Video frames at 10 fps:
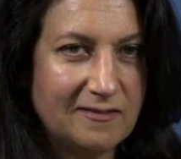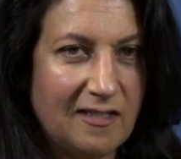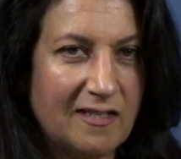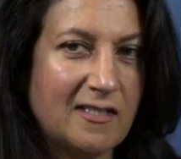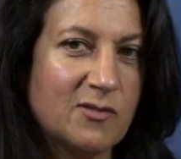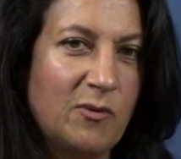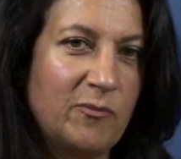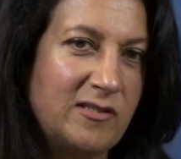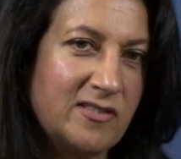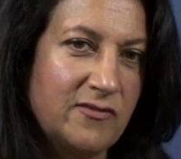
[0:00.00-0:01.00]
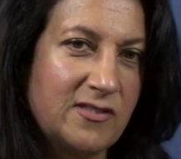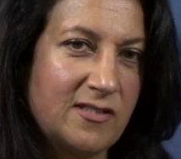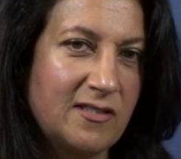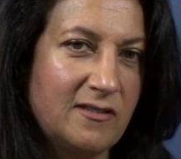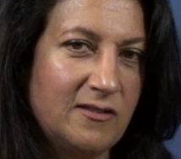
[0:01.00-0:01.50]
And that's what most of us
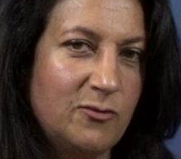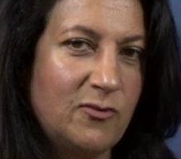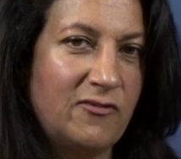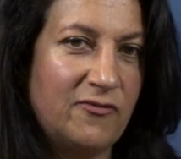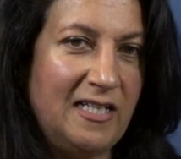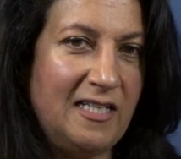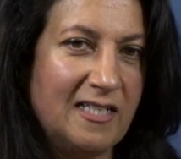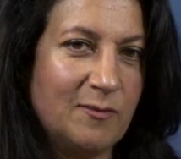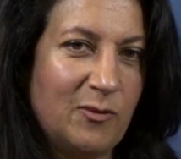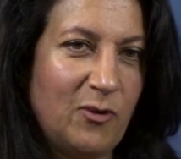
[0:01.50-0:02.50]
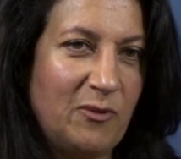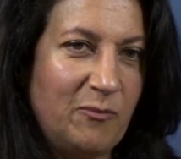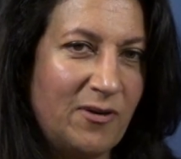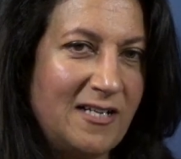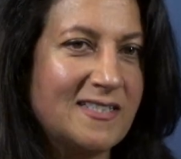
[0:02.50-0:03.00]
do. We're feeling, but when we
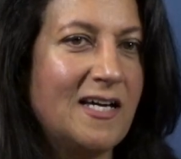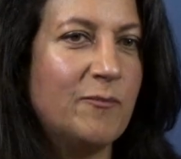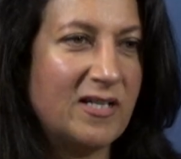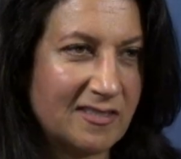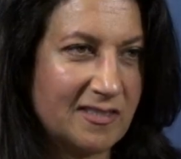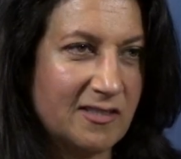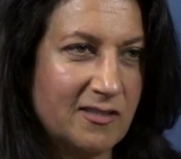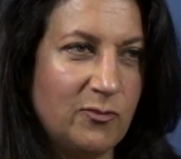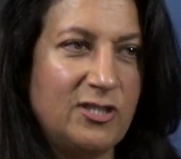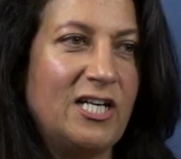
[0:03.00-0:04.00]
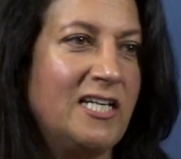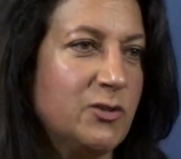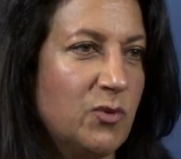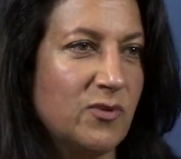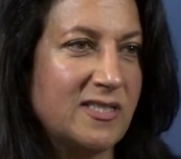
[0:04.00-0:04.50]
press that button, we change
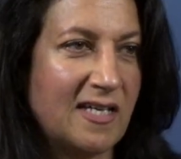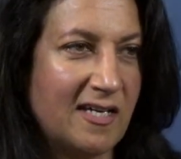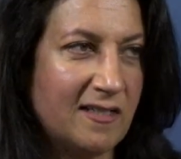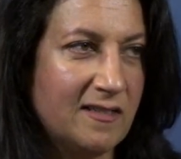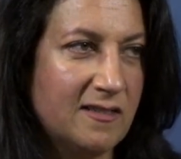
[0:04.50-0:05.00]
what we say.